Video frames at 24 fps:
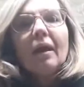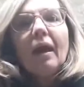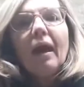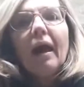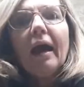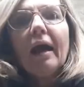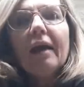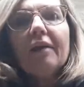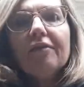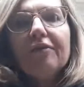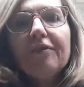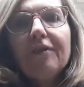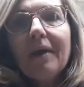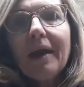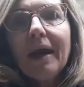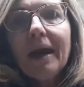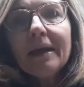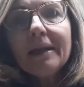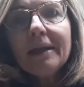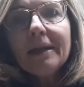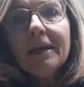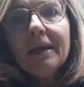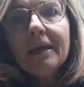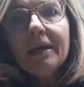If
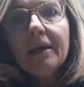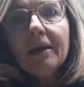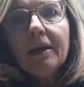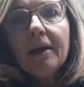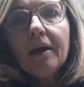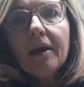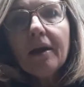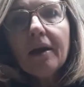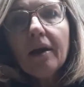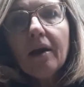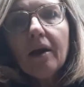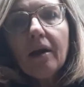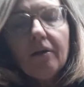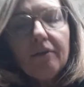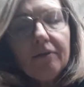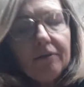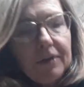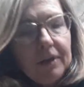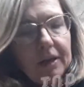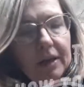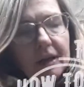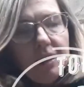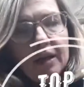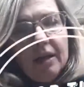any of
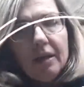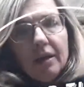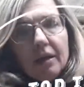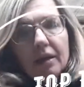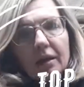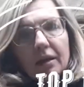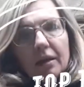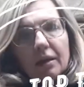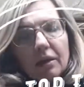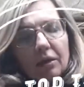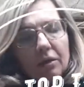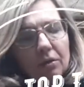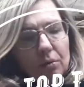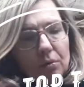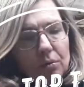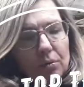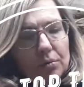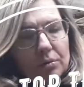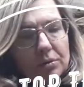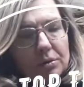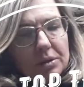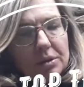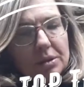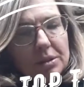the
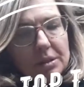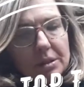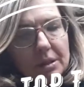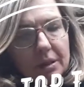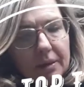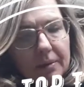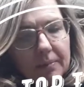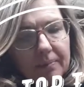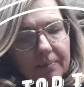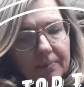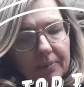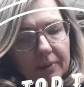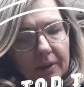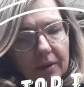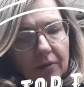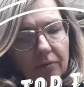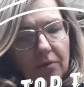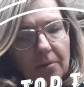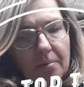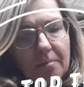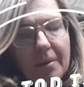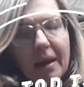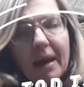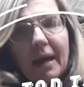thorns
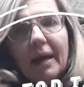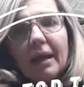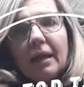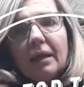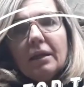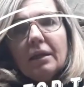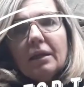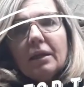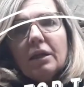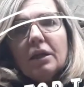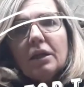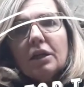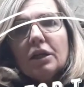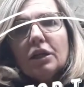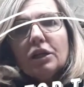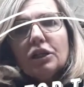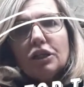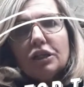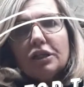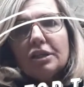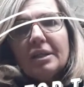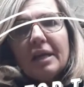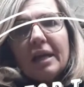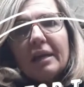remain,
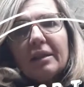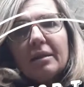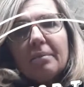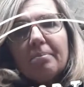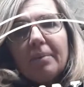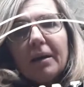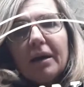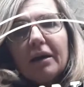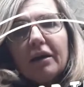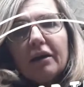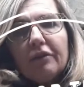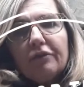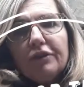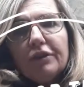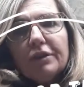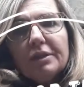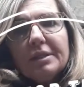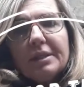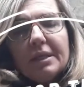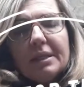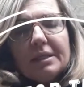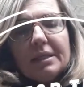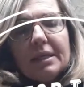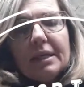just take the back of your
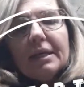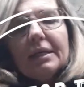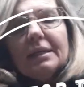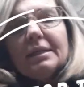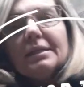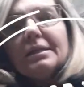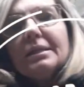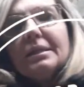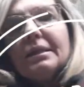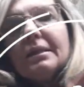scissors